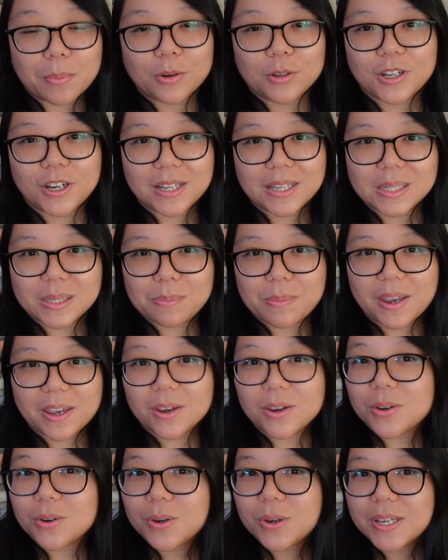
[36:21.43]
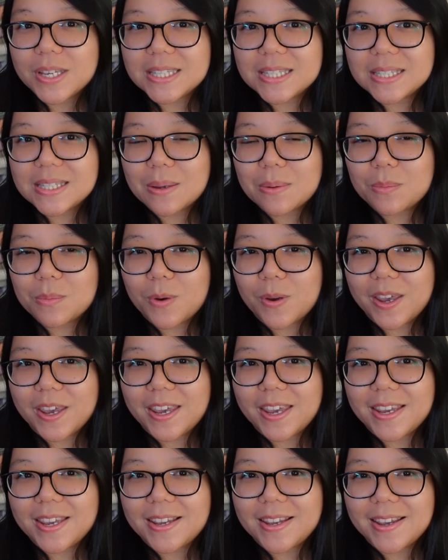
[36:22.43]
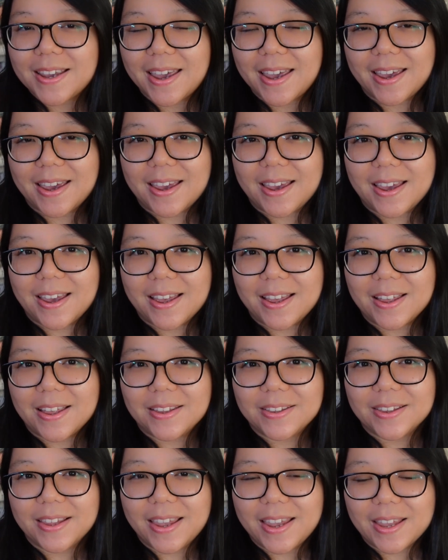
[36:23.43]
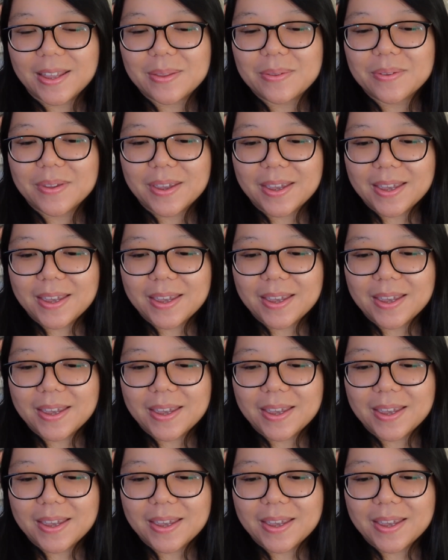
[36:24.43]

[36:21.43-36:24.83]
project inspire you in some way, and it